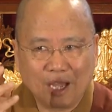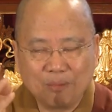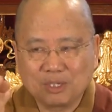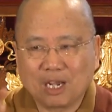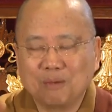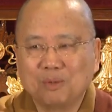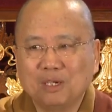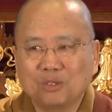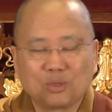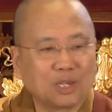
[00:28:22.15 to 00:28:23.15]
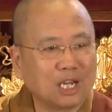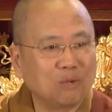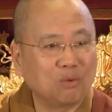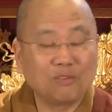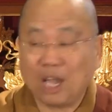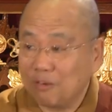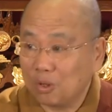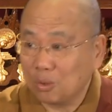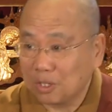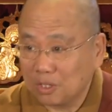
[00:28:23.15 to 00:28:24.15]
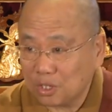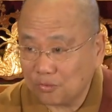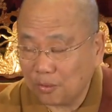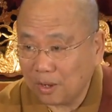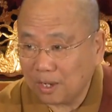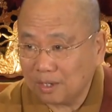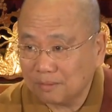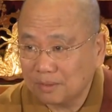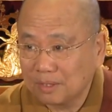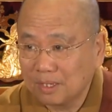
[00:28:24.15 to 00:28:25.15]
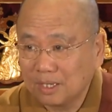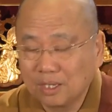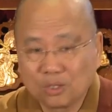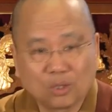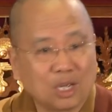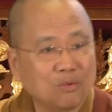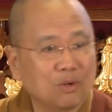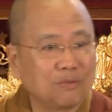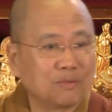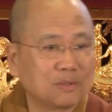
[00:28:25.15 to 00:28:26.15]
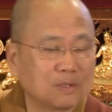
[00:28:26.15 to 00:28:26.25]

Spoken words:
Amitabha, together with Avalokiteshvara, together with